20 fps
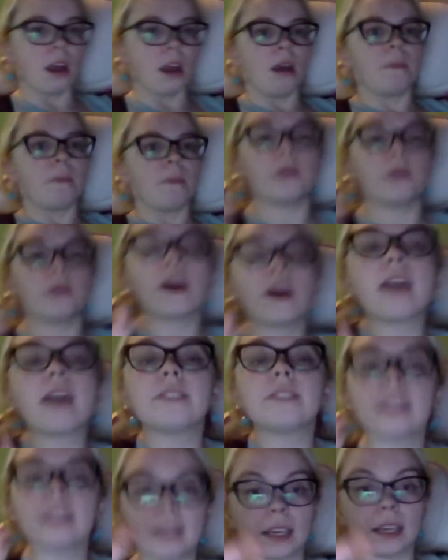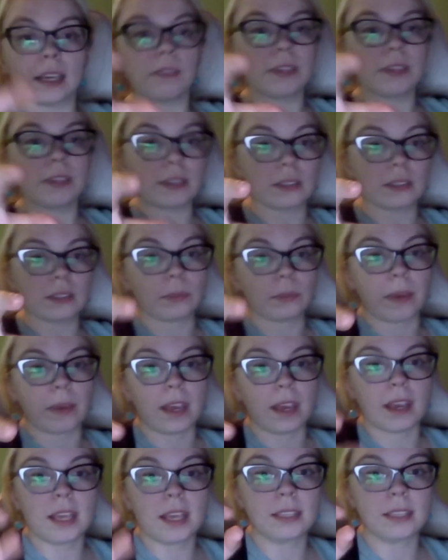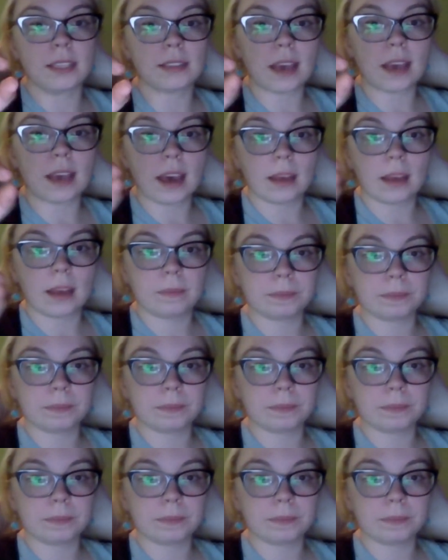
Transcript: But you have to think of it this way, is that